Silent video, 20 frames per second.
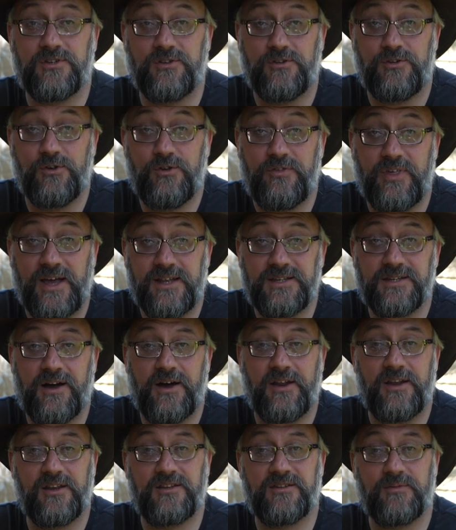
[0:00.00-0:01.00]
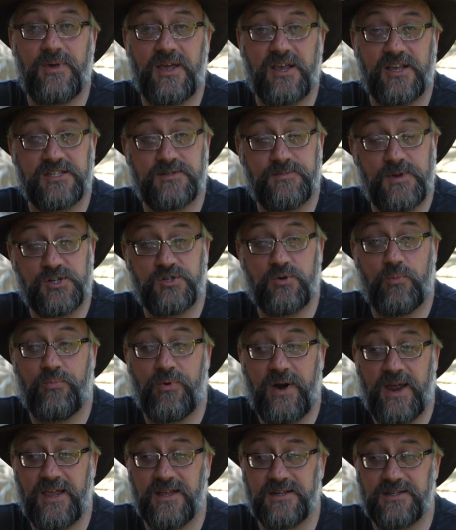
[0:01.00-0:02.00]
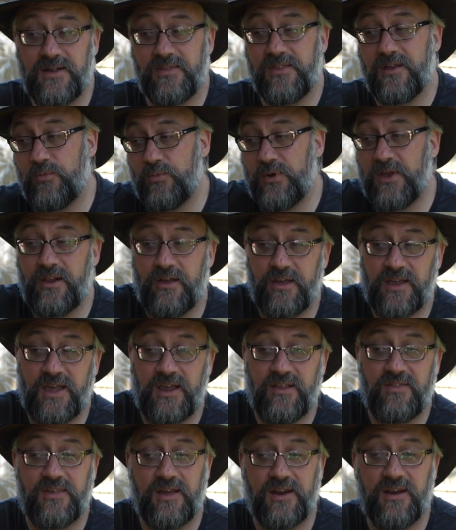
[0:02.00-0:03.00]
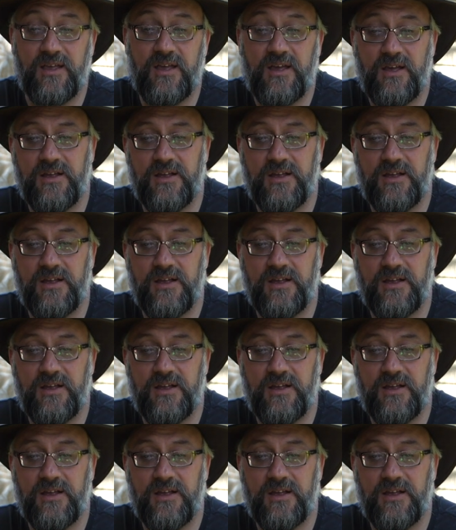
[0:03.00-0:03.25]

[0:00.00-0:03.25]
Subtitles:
to do that, I need to make a special bracket and then relocate that.